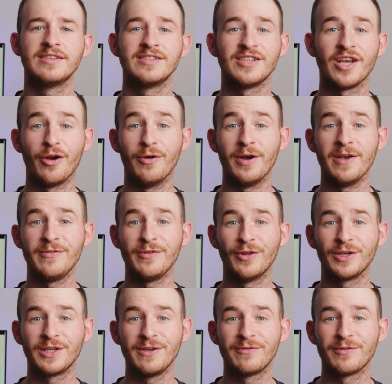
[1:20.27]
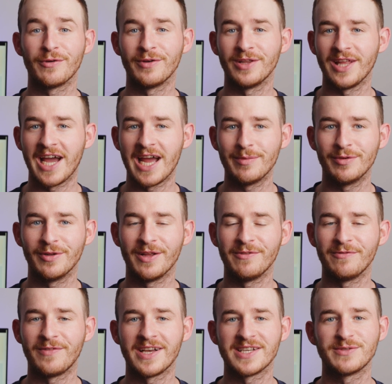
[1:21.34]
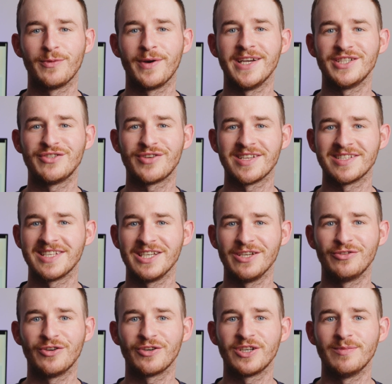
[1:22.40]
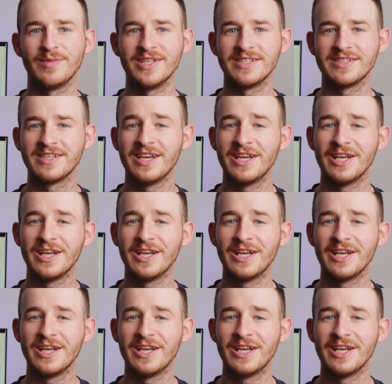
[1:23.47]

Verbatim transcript: So if you're looking for a reliable and fast way to translate your documents,